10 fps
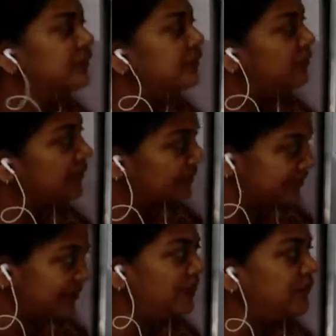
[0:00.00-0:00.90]
So, in the
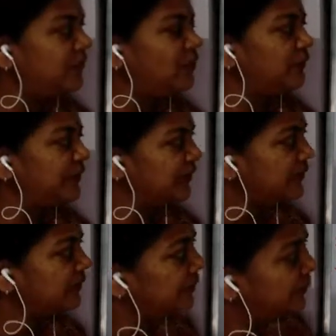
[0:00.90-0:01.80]
same way over
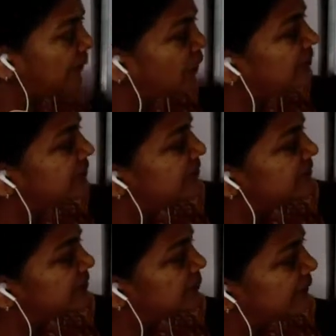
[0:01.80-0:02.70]
here, because this
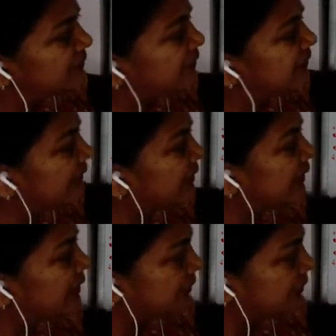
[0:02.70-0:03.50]
is representing